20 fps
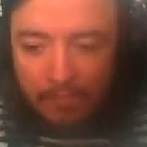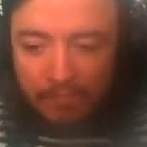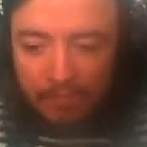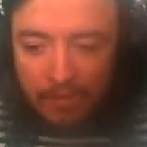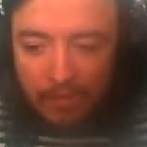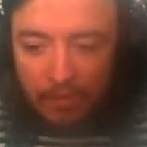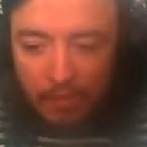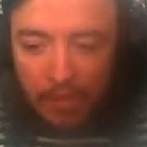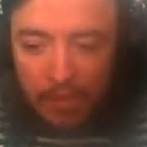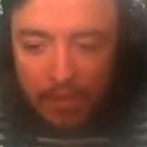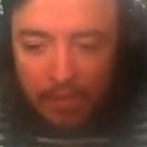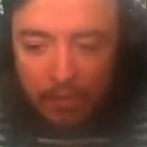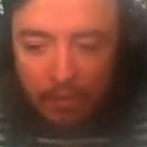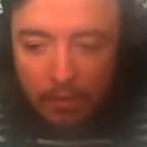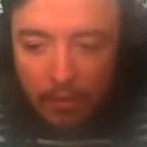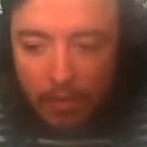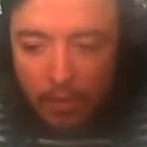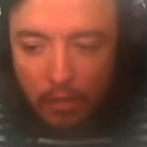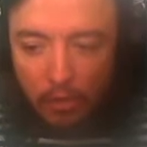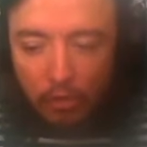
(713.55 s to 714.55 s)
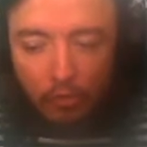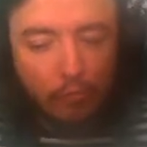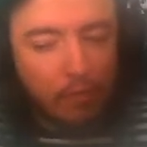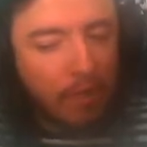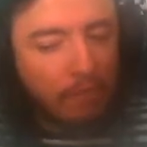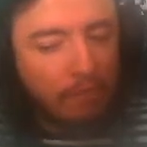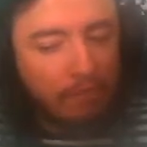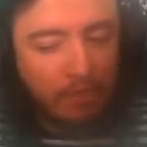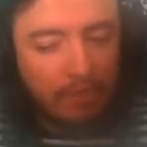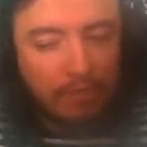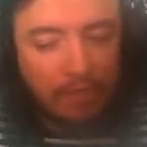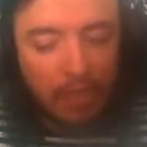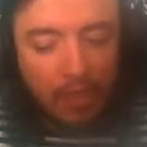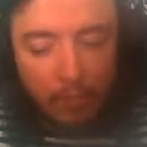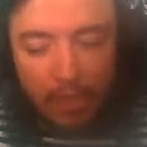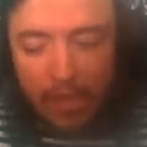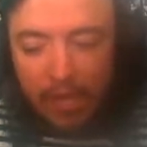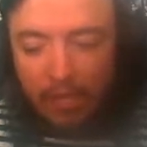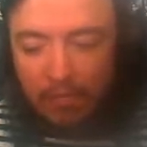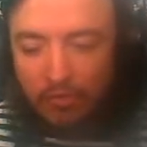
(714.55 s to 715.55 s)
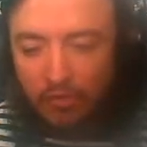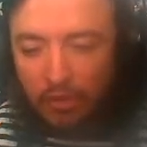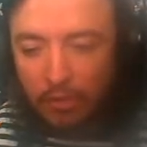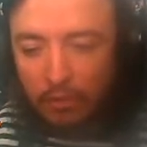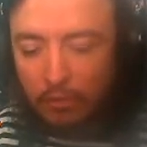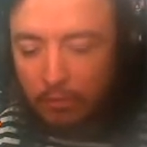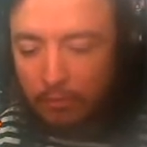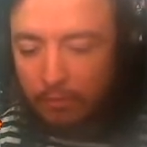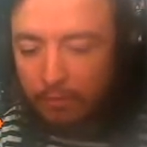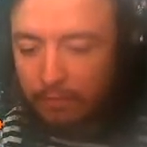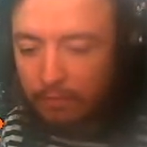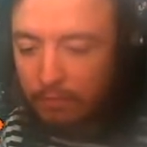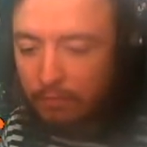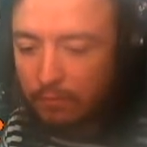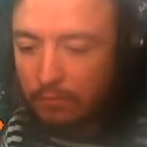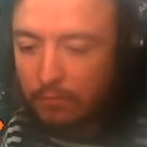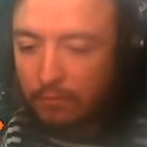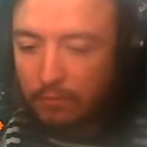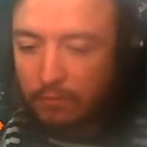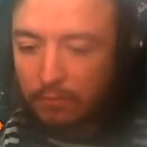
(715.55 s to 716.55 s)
to see like graphically how it actually looks.